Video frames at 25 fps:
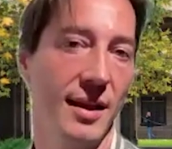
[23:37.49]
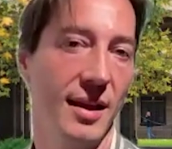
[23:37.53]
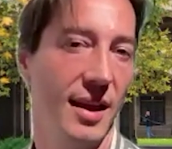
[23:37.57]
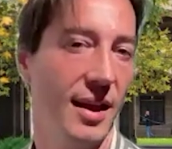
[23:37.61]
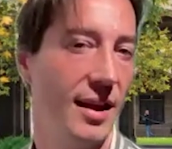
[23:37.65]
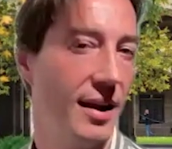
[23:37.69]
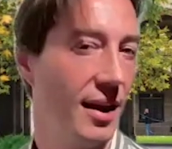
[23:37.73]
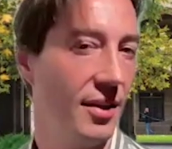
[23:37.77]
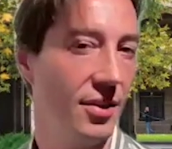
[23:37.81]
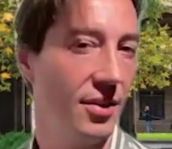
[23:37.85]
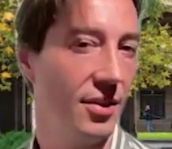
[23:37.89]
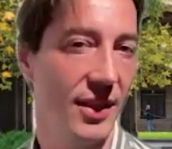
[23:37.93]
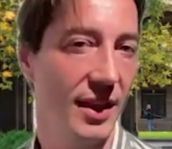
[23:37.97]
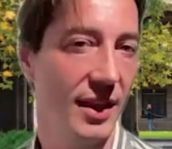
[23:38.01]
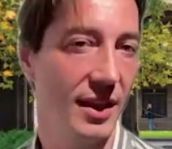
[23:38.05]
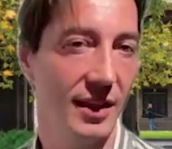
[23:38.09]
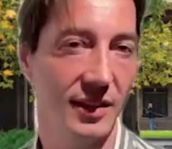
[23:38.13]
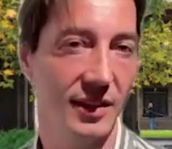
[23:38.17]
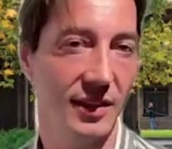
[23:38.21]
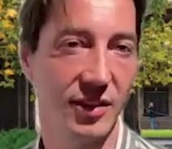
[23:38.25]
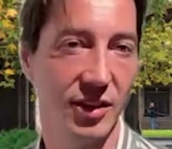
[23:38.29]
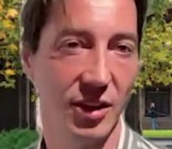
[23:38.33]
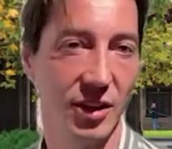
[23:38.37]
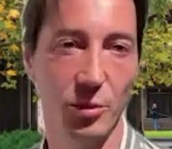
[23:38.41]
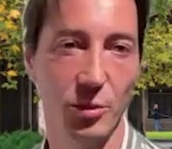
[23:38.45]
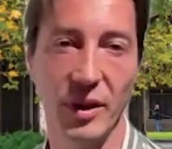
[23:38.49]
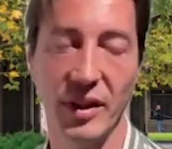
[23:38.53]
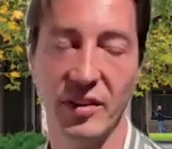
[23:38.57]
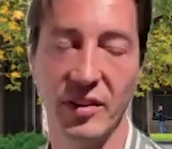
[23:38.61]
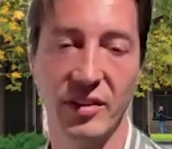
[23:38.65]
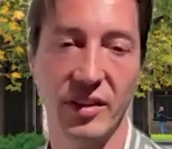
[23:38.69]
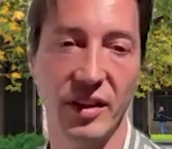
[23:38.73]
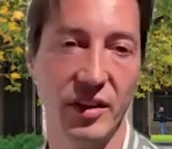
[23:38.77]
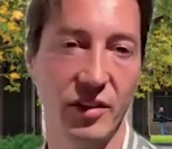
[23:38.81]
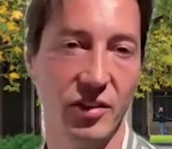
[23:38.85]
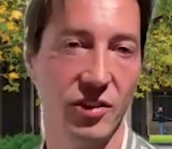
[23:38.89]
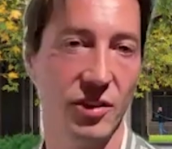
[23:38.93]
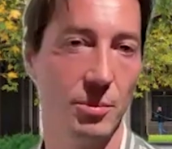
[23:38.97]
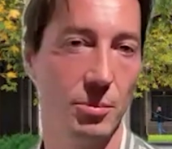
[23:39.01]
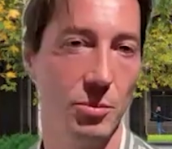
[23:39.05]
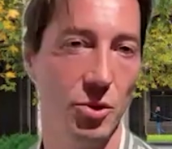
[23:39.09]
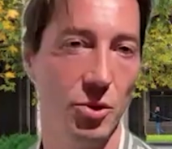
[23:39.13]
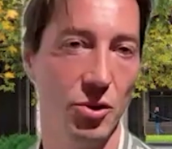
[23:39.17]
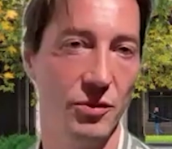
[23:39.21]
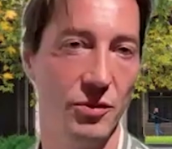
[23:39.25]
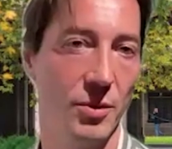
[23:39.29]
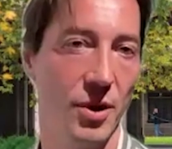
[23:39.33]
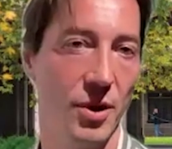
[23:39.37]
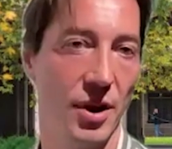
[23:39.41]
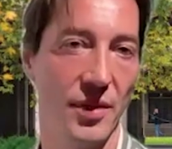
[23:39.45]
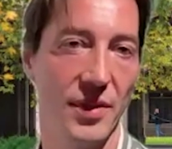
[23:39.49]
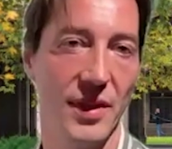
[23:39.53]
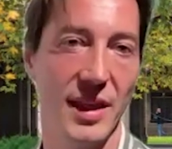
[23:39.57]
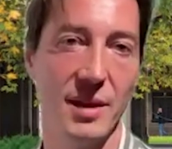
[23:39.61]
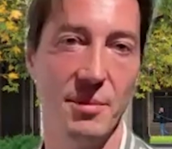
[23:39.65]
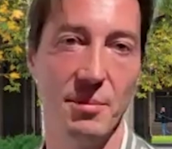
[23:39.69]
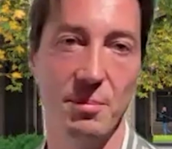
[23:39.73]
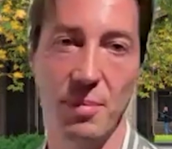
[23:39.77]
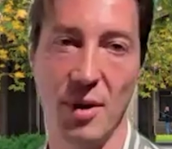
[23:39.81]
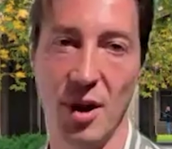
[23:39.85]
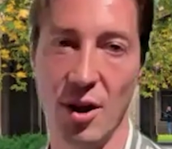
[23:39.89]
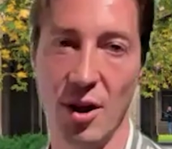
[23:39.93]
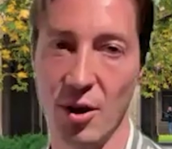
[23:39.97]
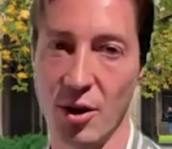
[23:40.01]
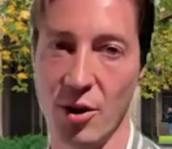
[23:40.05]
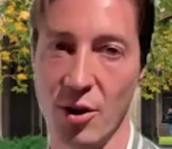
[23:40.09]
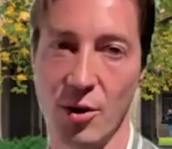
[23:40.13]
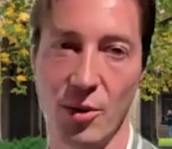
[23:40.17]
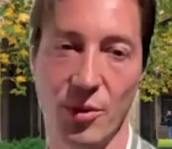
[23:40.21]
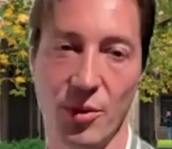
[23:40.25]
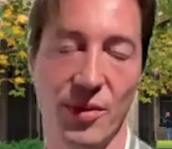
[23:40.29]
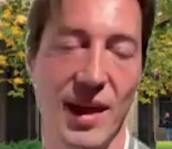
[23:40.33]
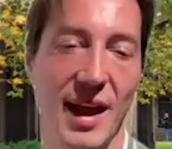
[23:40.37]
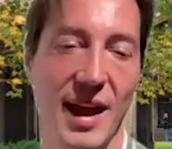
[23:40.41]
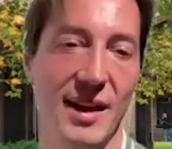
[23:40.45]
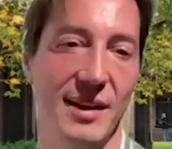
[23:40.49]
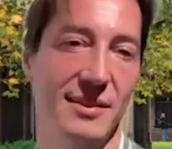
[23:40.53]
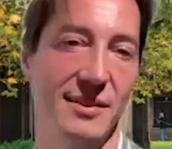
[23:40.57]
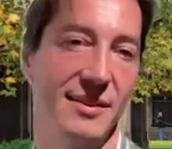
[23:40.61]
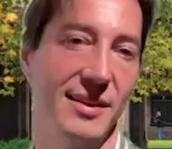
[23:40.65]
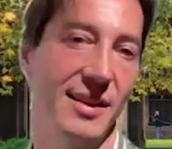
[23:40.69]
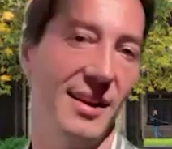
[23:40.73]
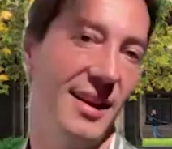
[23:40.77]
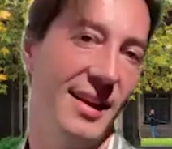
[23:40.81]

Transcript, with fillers: And I think until we see some movement on the embargo, that